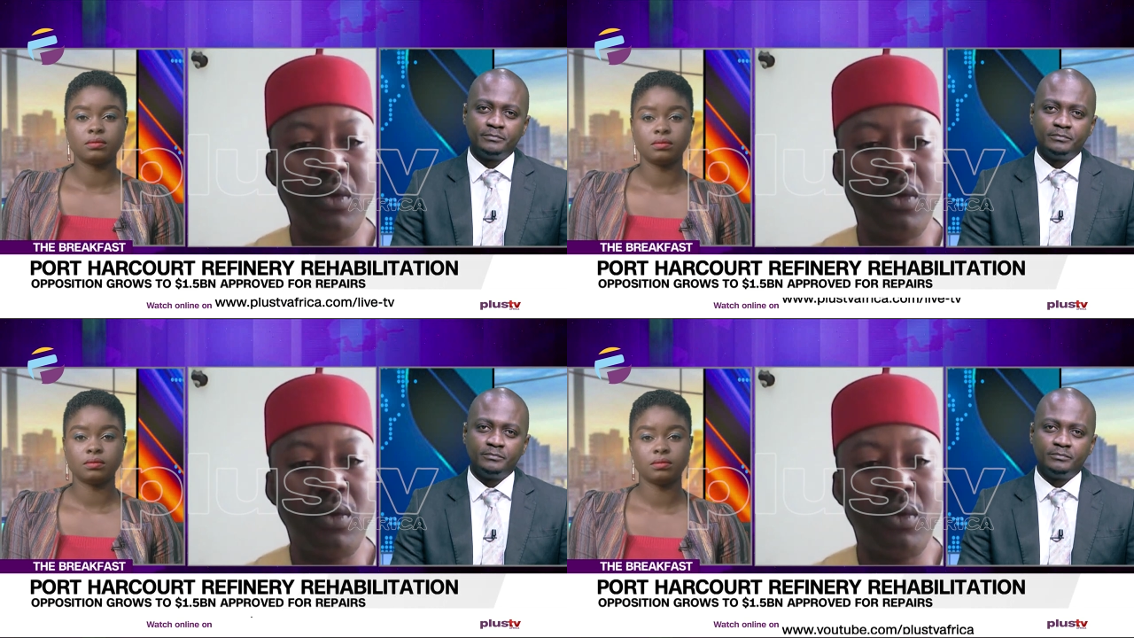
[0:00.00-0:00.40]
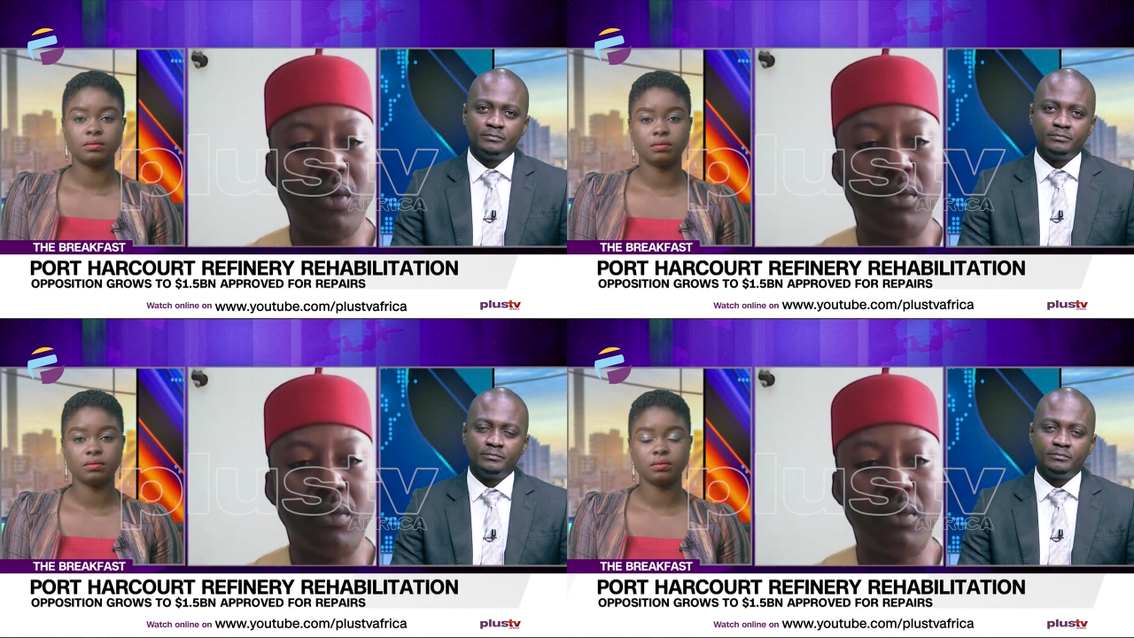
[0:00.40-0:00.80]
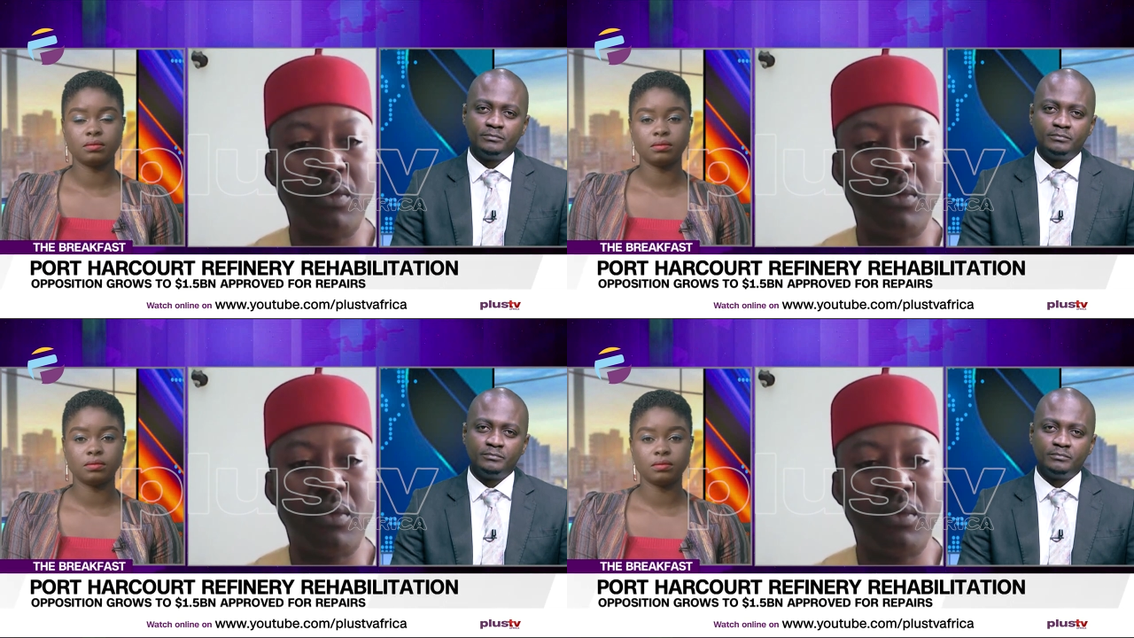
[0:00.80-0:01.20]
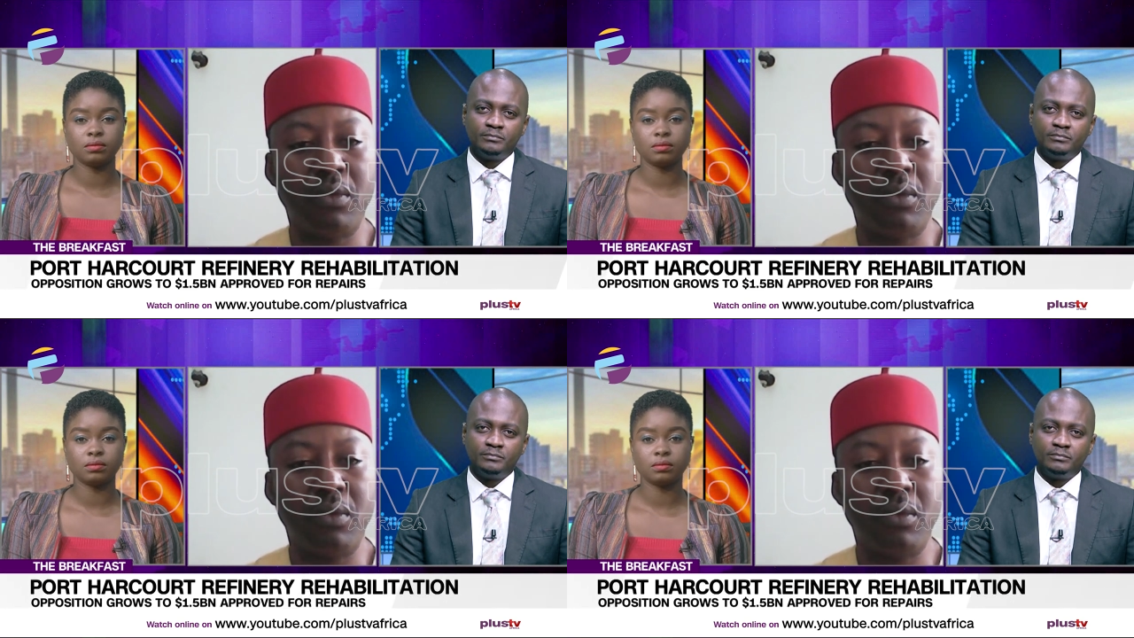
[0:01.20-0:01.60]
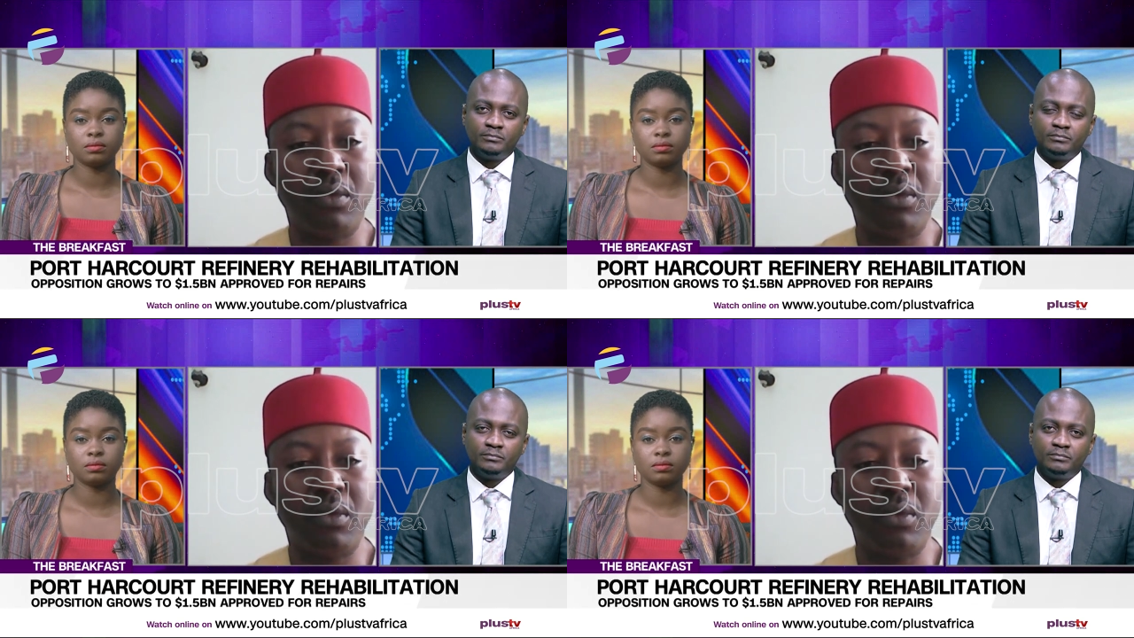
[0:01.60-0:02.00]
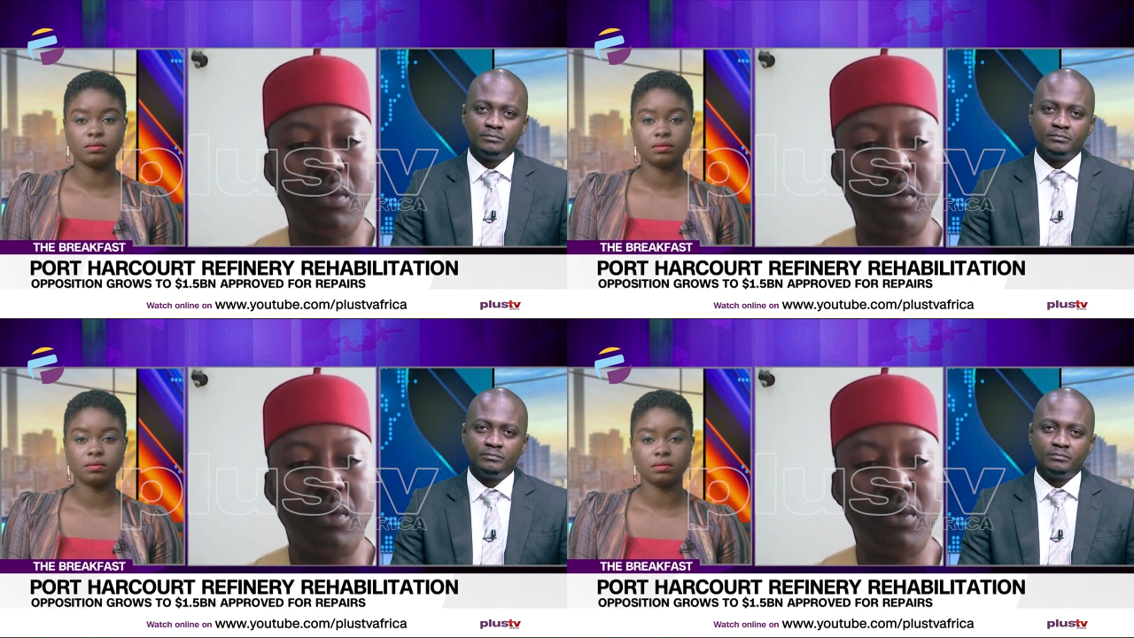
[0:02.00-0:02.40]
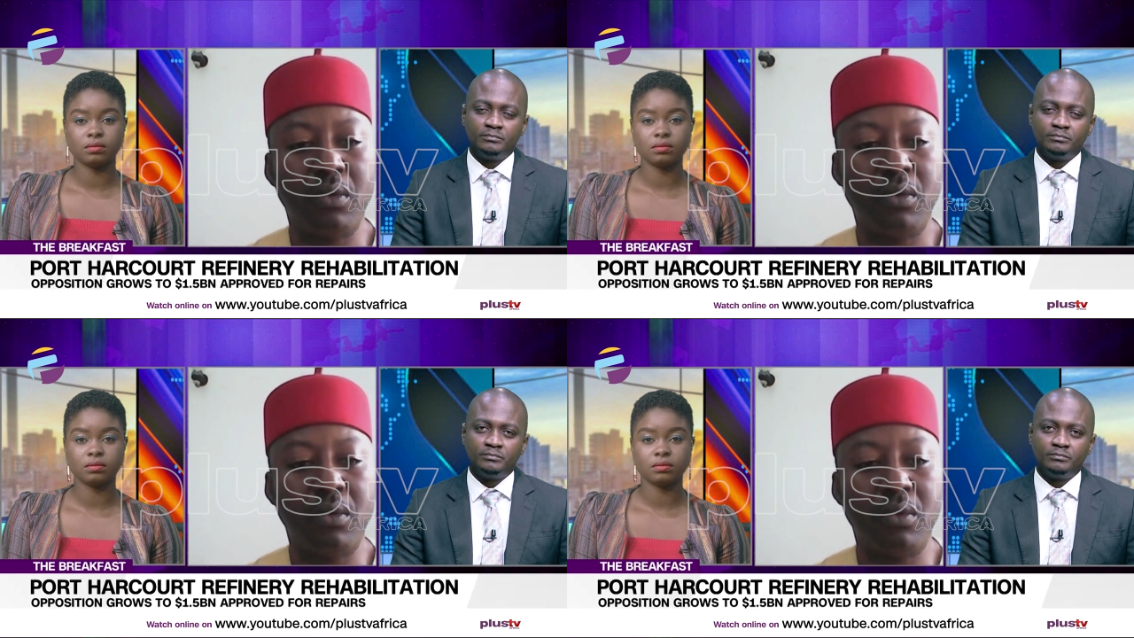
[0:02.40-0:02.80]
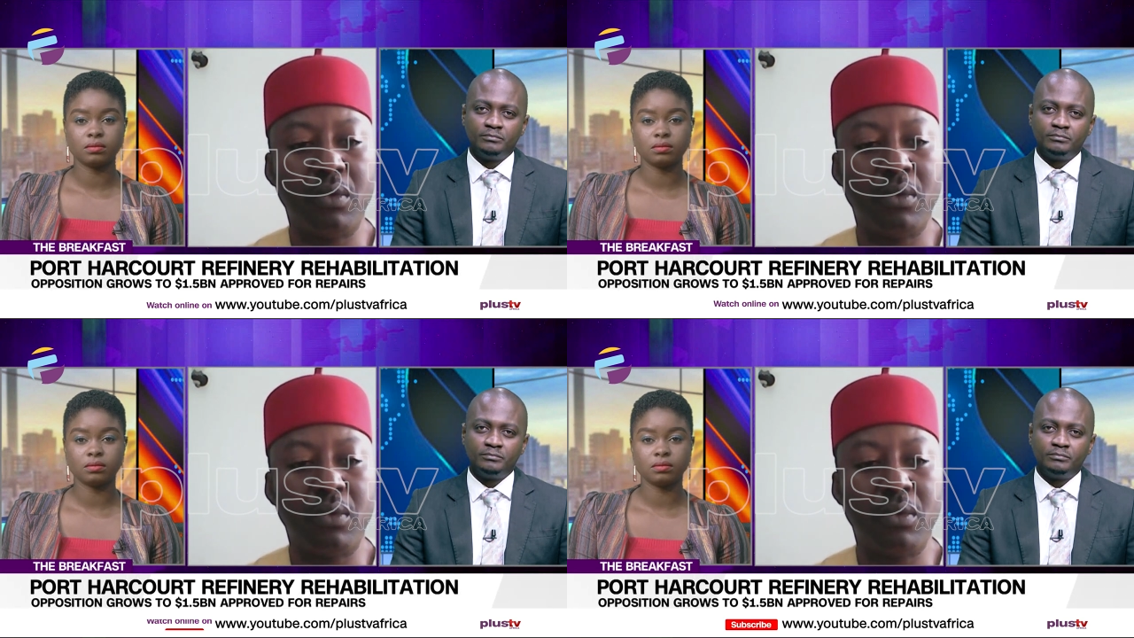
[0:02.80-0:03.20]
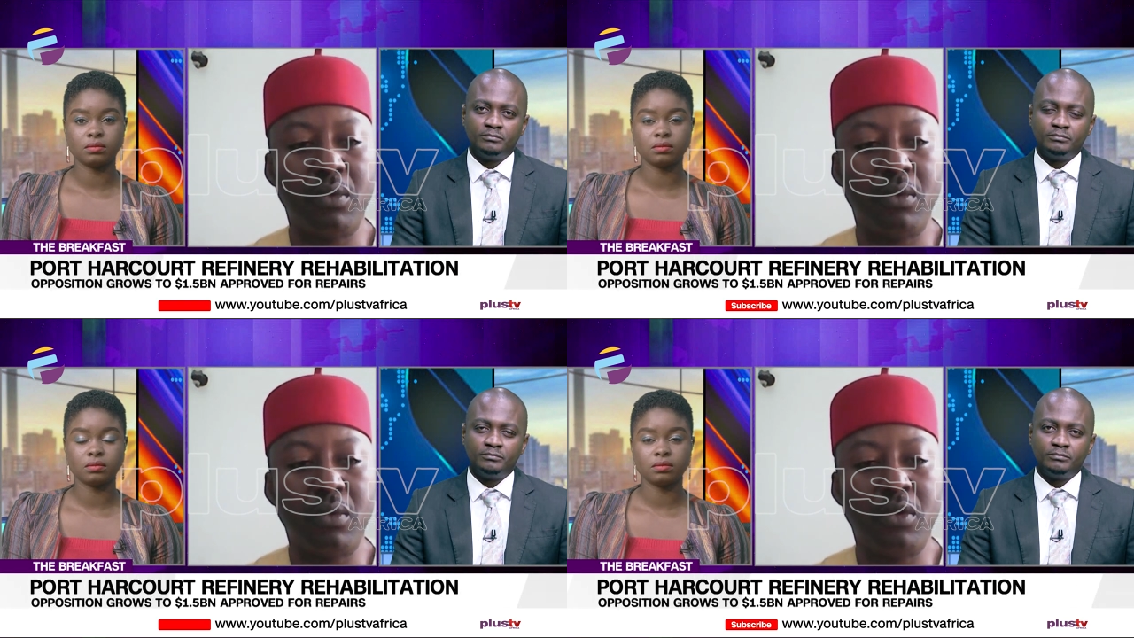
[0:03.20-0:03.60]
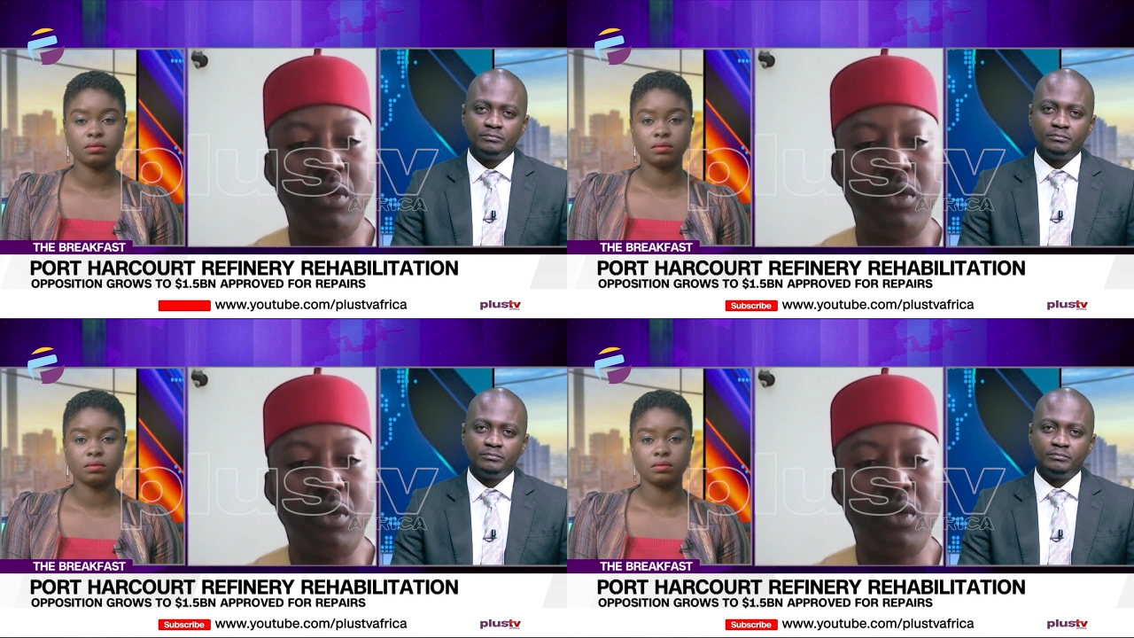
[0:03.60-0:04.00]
[no speech]